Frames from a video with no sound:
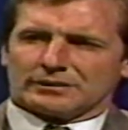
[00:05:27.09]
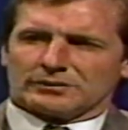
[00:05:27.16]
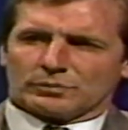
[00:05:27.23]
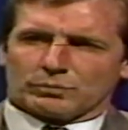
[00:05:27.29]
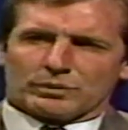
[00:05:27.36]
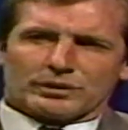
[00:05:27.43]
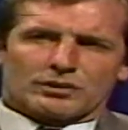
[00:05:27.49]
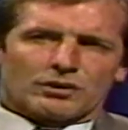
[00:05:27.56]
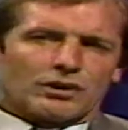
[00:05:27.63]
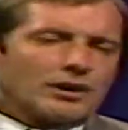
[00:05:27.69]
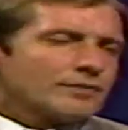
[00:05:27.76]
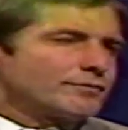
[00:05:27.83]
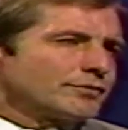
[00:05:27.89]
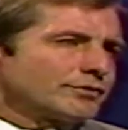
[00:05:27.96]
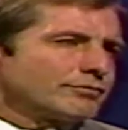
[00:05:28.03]
to work
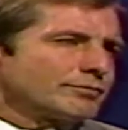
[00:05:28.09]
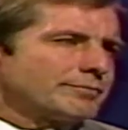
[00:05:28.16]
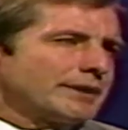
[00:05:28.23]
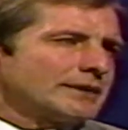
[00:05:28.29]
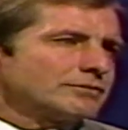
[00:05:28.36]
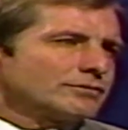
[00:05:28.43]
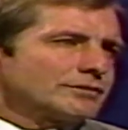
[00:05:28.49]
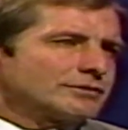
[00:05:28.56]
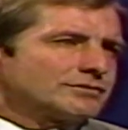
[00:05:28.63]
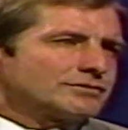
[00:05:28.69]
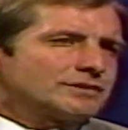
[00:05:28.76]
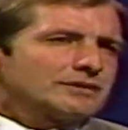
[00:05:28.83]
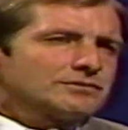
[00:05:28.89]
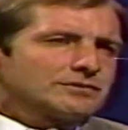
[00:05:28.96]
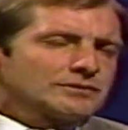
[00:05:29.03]
hard for the remainder of the
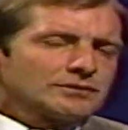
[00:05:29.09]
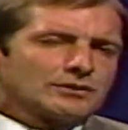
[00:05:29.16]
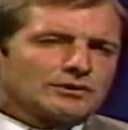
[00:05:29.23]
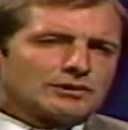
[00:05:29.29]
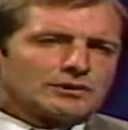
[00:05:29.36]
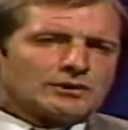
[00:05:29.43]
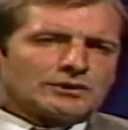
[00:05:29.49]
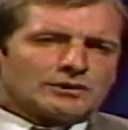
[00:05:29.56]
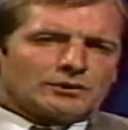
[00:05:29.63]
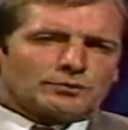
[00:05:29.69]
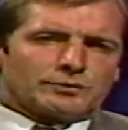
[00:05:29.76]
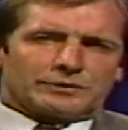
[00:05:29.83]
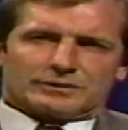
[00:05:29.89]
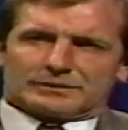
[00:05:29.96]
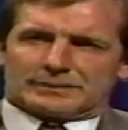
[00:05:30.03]
season,
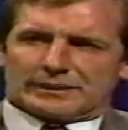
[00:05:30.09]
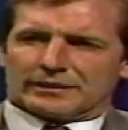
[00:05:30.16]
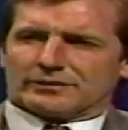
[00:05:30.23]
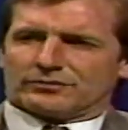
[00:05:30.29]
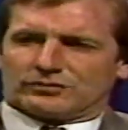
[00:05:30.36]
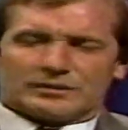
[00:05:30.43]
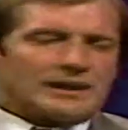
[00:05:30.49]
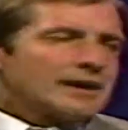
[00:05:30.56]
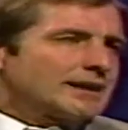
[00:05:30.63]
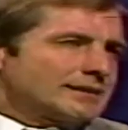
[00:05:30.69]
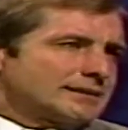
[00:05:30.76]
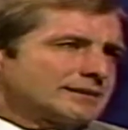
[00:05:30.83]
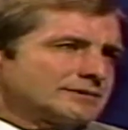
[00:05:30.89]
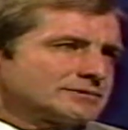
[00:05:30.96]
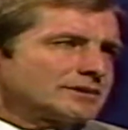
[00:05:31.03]
we could get a shot
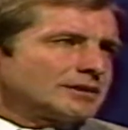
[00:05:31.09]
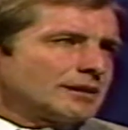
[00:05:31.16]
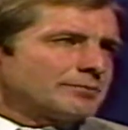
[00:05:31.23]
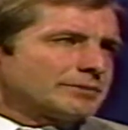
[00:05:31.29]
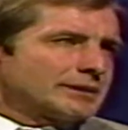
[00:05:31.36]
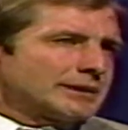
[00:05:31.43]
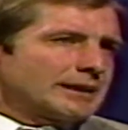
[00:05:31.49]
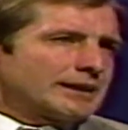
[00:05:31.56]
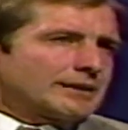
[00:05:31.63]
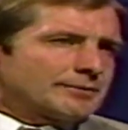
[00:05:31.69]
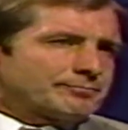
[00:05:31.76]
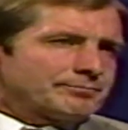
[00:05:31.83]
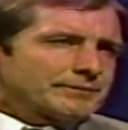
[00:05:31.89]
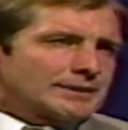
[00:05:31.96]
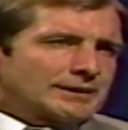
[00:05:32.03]
at this club
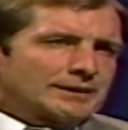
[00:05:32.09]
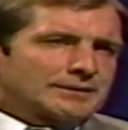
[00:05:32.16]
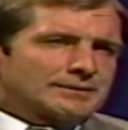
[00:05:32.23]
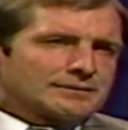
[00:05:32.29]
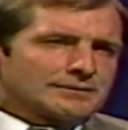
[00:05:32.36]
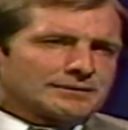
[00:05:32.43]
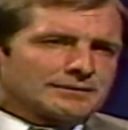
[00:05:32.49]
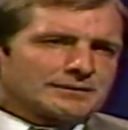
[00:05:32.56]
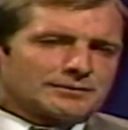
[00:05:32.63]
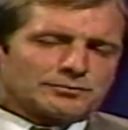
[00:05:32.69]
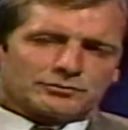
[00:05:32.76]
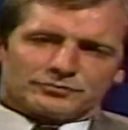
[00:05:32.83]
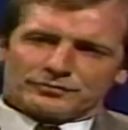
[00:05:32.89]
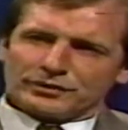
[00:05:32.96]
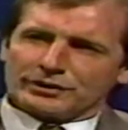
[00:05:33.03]
again. And it
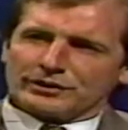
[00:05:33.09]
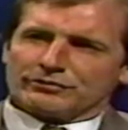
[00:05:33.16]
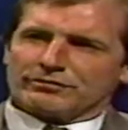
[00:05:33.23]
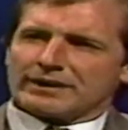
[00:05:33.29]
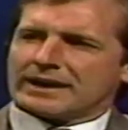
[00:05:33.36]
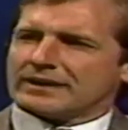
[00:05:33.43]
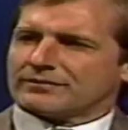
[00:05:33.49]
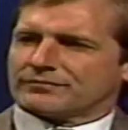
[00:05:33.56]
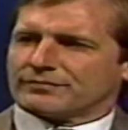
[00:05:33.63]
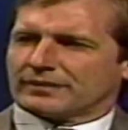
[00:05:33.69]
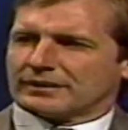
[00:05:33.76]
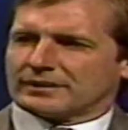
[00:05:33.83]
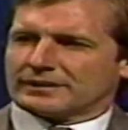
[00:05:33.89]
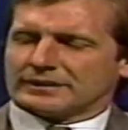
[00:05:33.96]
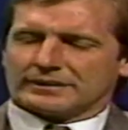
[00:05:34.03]
was very
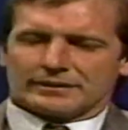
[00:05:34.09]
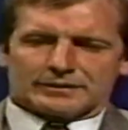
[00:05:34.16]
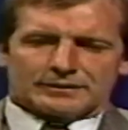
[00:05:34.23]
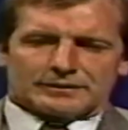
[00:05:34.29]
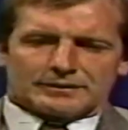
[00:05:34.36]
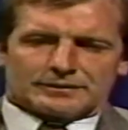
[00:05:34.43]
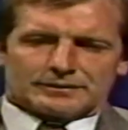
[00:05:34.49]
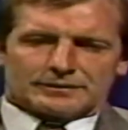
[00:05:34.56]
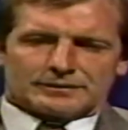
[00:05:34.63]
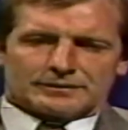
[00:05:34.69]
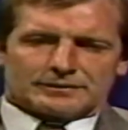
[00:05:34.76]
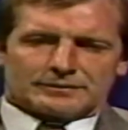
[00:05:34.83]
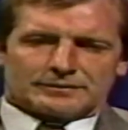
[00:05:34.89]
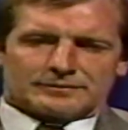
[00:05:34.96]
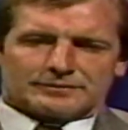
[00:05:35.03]
gratifying
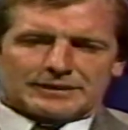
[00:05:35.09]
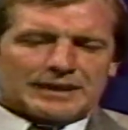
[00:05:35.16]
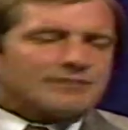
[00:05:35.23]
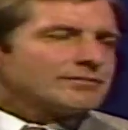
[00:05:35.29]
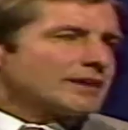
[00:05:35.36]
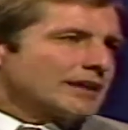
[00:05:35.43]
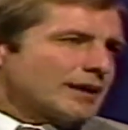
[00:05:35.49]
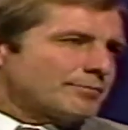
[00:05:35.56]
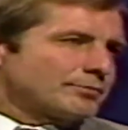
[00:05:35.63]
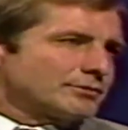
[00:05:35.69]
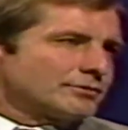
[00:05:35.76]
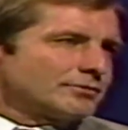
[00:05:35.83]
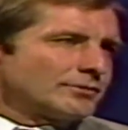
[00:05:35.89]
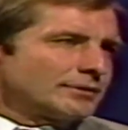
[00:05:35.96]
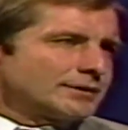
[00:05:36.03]
to have that
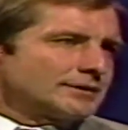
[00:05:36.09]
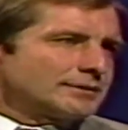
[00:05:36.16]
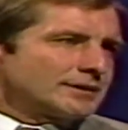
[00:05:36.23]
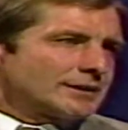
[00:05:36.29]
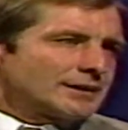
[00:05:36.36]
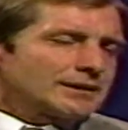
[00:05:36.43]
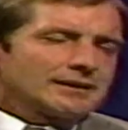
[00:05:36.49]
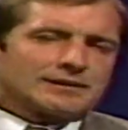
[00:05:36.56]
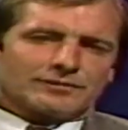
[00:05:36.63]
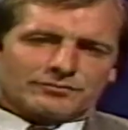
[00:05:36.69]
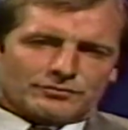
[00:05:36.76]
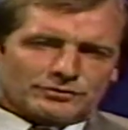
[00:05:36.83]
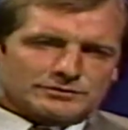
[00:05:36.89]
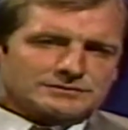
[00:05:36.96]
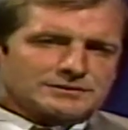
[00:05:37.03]
opportunity today, and of
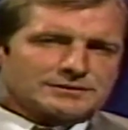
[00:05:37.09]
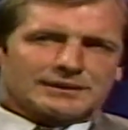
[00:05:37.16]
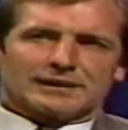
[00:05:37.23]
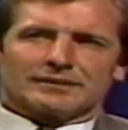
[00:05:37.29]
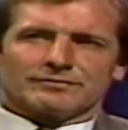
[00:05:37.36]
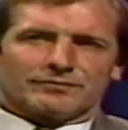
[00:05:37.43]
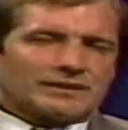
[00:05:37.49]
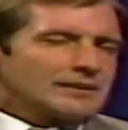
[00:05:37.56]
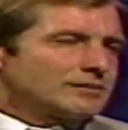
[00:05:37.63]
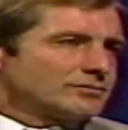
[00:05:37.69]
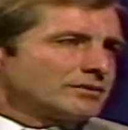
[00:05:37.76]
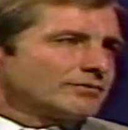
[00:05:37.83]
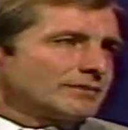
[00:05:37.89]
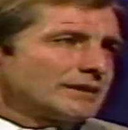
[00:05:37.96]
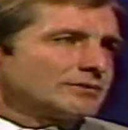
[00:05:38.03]
course to take advantage
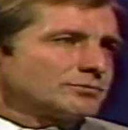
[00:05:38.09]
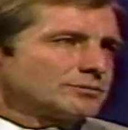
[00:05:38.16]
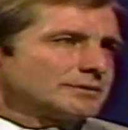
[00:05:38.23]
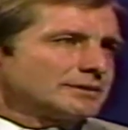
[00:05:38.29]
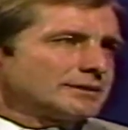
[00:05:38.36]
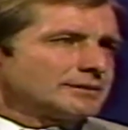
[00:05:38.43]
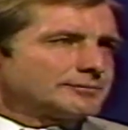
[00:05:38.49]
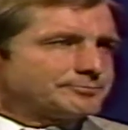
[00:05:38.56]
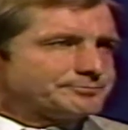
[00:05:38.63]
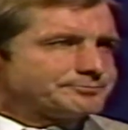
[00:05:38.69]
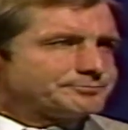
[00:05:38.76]
of it as we did.